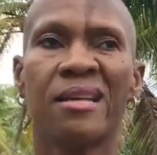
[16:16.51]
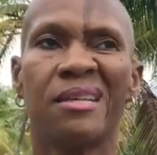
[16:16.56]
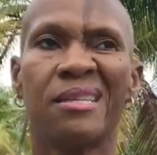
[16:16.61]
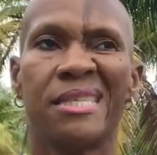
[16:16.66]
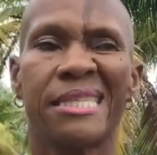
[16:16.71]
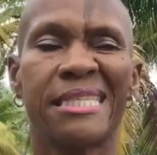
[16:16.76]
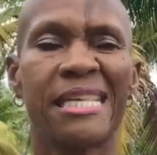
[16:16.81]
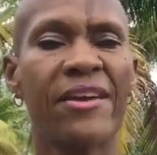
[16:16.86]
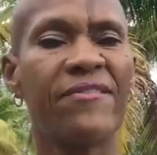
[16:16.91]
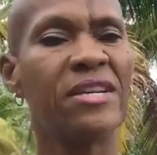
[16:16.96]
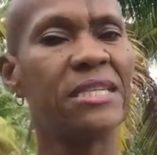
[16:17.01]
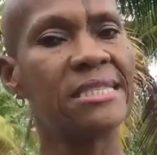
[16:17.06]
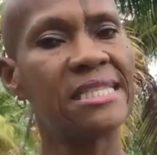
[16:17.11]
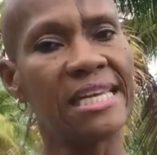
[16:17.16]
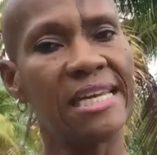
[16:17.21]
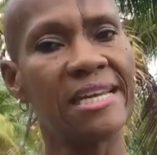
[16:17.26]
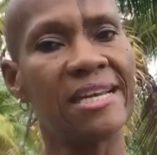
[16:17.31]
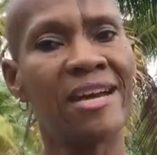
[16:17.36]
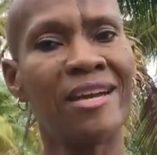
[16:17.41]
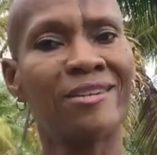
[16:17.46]

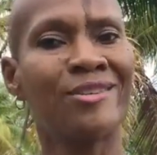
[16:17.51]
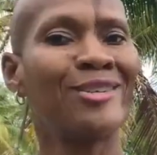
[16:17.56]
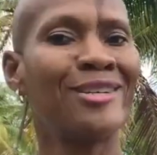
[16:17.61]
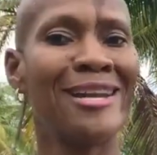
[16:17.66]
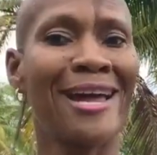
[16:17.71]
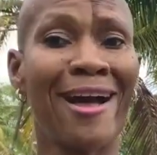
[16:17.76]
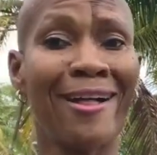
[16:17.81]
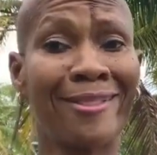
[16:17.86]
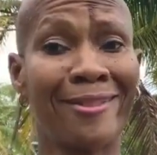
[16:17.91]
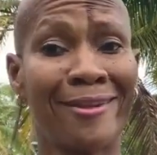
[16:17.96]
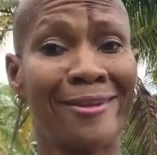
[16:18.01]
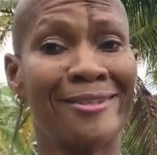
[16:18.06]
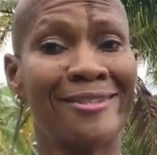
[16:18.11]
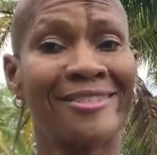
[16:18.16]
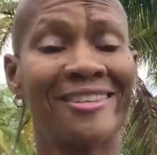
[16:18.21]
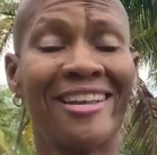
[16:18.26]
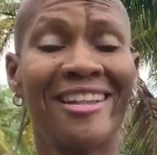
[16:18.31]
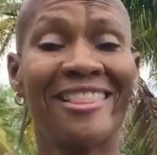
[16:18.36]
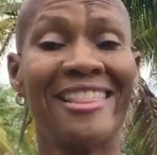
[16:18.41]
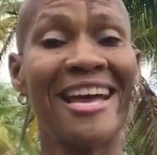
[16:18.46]

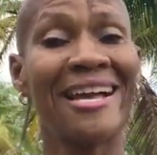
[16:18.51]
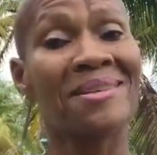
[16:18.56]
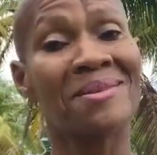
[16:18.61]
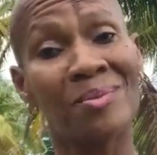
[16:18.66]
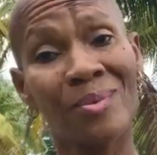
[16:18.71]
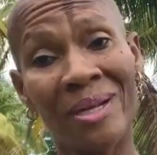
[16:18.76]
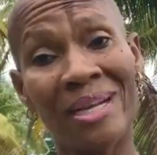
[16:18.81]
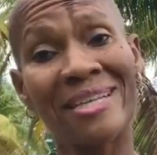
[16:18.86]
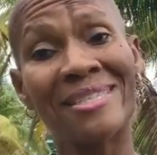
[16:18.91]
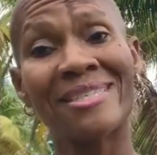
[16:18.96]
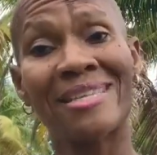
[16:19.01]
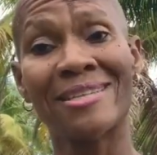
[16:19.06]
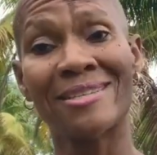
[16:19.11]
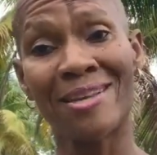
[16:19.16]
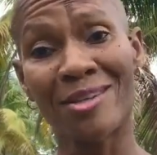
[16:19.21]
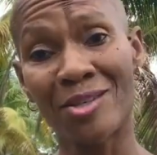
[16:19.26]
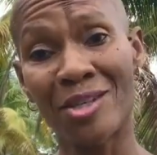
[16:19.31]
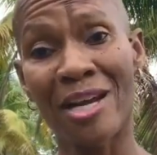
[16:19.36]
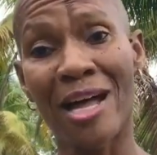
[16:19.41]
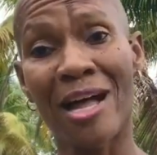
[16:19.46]
$1,700, and that's with a
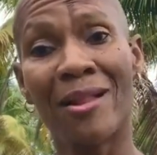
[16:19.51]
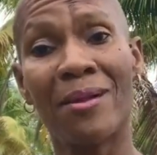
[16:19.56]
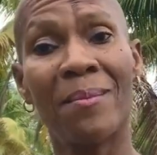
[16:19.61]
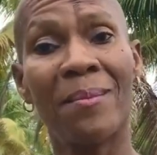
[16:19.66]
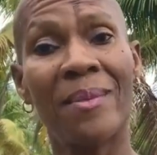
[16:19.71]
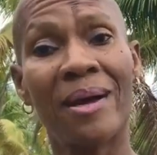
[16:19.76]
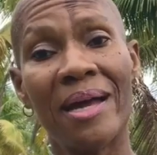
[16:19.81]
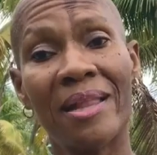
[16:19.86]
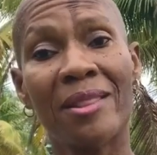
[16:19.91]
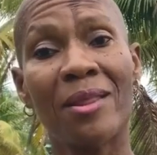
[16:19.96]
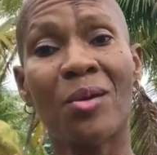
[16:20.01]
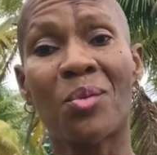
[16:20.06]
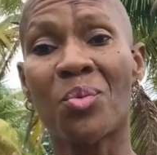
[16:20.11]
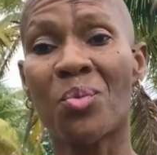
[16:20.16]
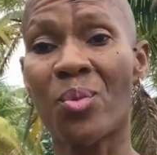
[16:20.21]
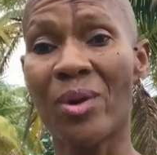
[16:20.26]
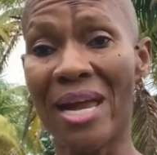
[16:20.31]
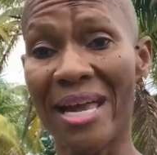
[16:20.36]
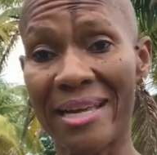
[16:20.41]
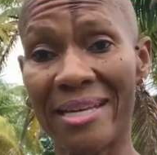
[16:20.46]
$600 a month
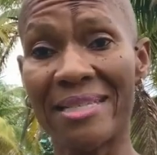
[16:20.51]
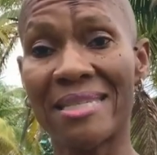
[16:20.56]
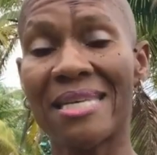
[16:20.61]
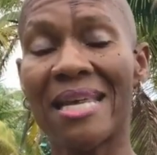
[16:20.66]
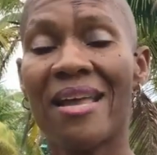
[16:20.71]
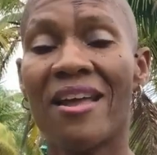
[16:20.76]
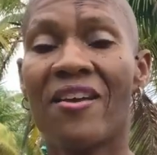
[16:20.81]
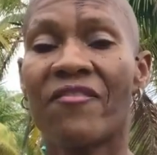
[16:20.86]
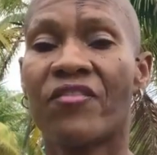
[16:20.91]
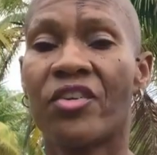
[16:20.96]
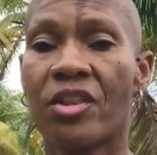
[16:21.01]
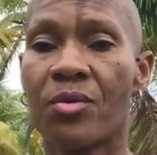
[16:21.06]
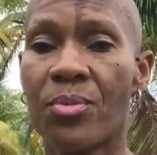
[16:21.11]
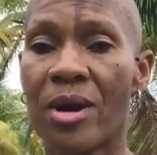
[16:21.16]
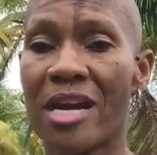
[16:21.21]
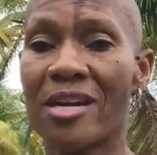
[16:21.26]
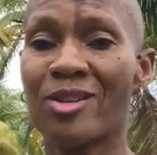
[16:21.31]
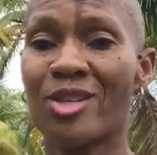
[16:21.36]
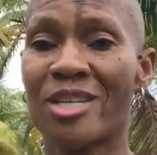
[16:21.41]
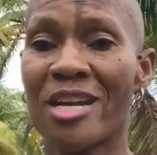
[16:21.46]
rent for the
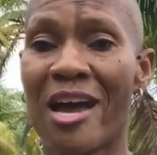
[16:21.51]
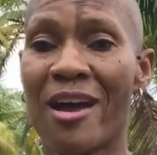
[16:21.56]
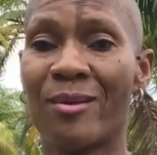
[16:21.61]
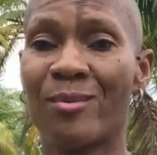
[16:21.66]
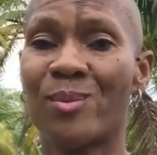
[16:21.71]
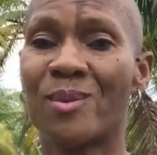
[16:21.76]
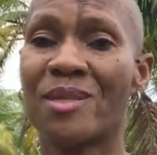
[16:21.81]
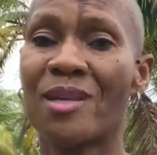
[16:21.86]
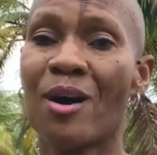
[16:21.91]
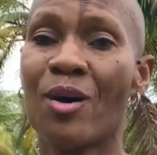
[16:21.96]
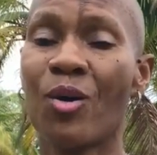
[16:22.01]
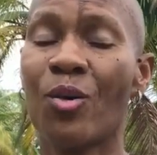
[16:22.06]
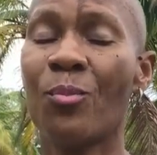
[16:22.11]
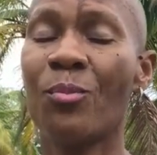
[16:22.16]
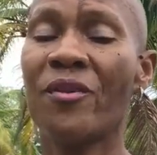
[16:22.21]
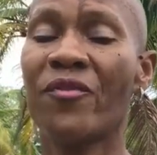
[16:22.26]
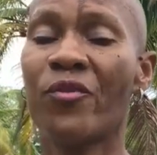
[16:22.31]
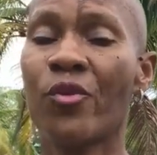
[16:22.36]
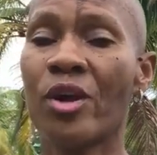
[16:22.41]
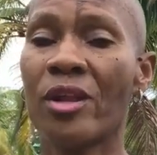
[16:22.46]
bridal shop. So
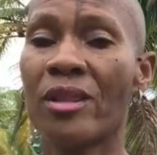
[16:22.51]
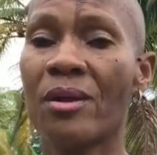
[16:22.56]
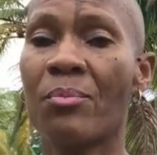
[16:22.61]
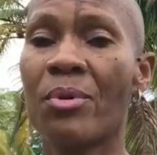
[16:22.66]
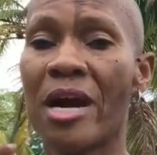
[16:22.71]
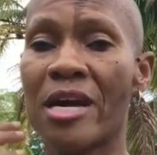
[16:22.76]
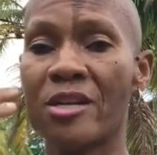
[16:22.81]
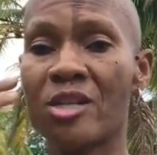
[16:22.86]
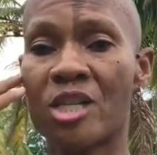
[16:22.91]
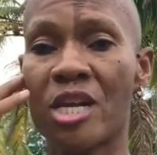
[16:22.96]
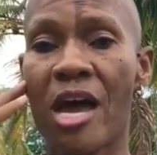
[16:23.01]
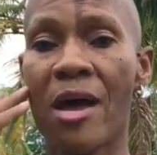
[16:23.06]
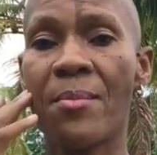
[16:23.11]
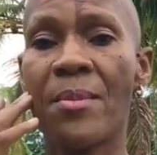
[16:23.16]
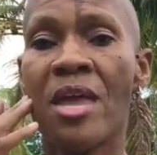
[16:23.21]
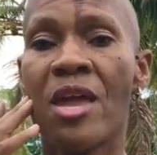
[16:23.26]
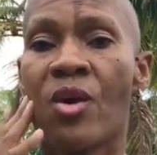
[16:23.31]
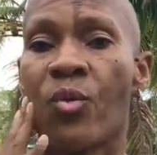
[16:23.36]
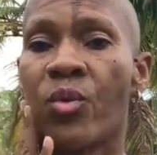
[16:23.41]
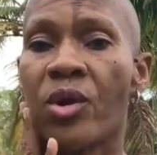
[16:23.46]
before the bridal shop,
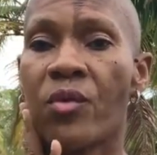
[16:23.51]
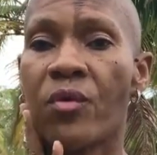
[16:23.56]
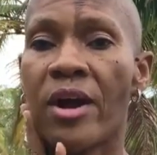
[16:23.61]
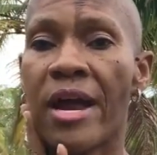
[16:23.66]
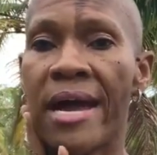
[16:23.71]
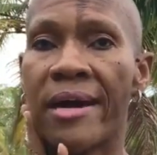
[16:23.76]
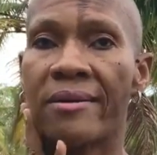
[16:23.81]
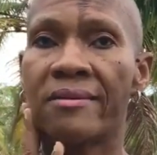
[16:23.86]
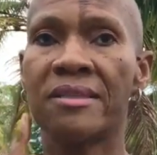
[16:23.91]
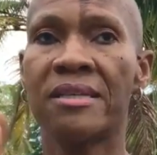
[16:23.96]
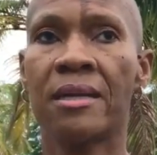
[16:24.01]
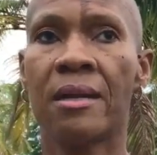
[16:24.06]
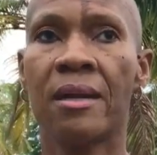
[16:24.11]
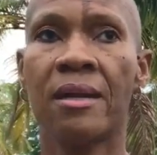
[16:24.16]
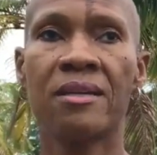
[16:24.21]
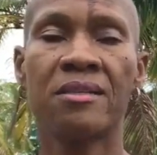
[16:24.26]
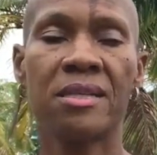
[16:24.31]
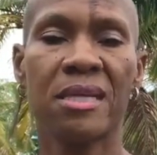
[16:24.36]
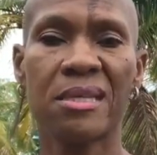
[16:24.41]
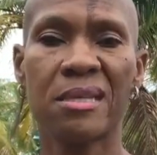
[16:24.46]
we were
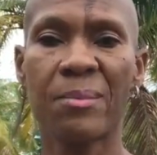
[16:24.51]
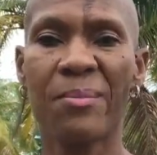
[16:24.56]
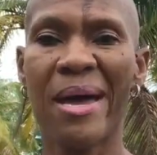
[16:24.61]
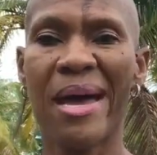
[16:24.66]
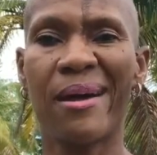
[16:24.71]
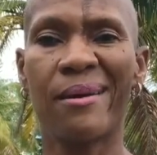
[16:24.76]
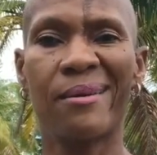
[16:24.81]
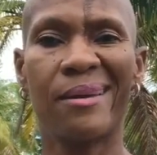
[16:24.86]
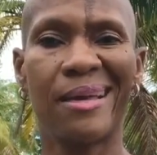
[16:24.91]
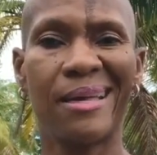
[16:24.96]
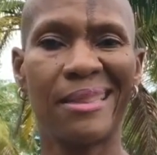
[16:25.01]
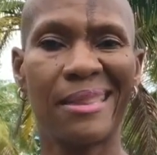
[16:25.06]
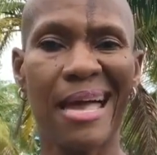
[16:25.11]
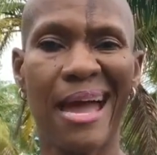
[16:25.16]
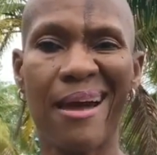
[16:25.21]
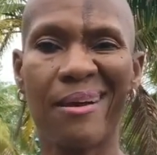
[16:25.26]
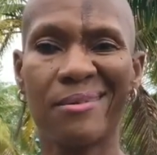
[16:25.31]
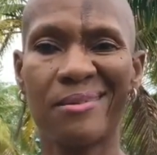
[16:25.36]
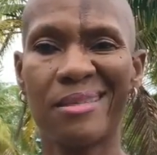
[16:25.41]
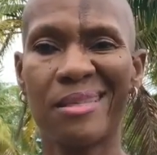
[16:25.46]
averaging just about
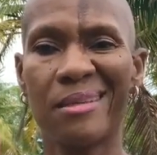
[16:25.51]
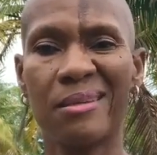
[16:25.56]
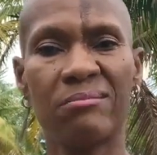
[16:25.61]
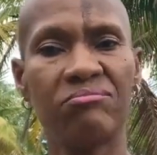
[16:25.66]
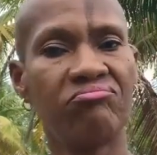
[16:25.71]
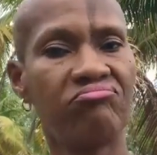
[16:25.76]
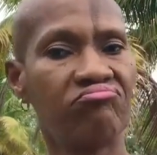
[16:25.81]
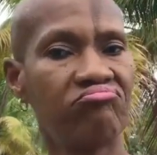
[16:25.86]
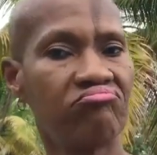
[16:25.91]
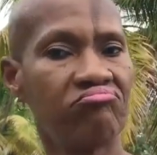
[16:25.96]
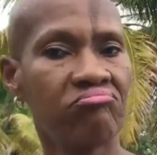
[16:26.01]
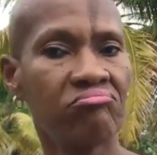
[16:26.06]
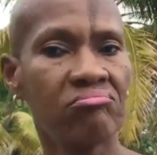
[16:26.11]
$1,000